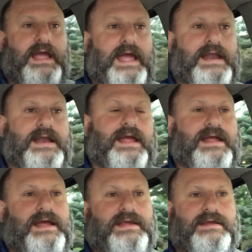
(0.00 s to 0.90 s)
And
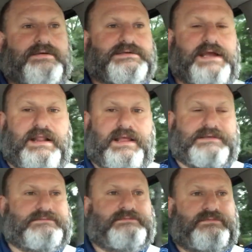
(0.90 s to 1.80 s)
uh, I was kind of like,
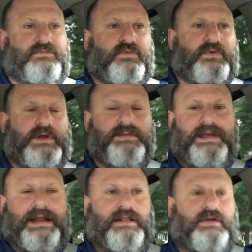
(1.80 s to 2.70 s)
what do you
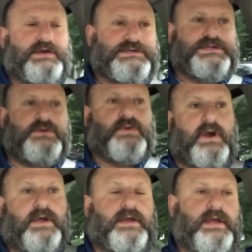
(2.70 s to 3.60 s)
mean how long should you
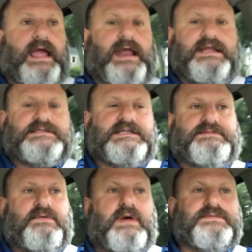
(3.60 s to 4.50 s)
work? And he said to
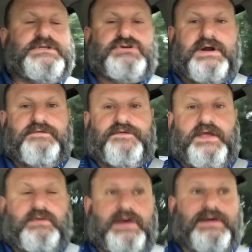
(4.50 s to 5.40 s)
me, well, I'm just trying to
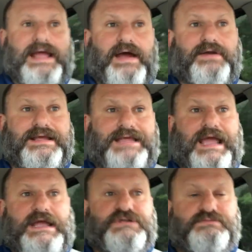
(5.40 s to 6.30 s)
figure out how to
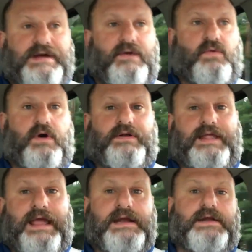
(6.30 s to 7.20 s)
gauge my work
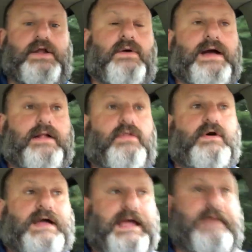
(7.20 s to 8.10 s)
day and to know how
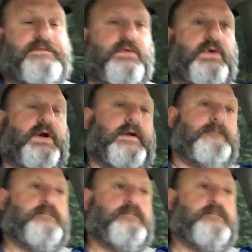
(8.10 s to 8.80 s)
long I have to work.